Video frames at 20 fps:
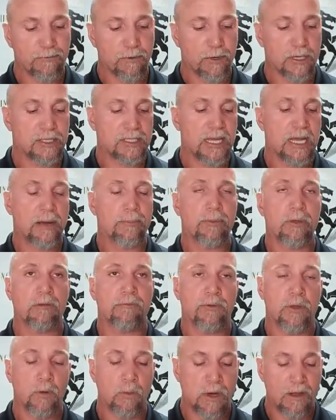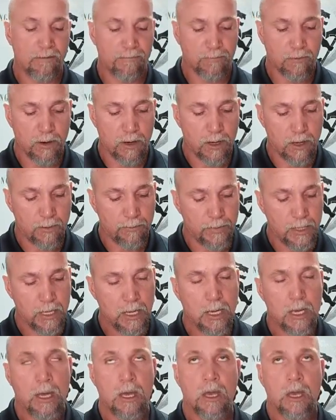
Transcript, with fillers: For example, if you went from,